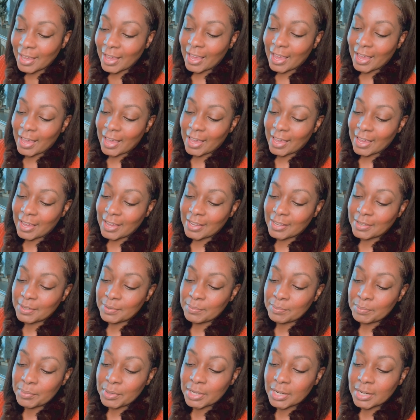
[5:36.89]

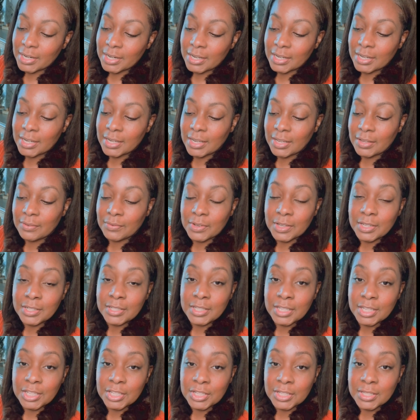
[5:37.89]
and put it underneath
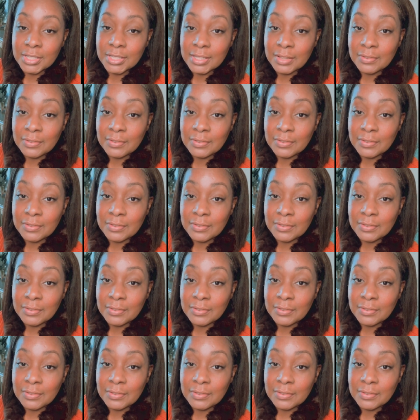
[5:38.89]
conditions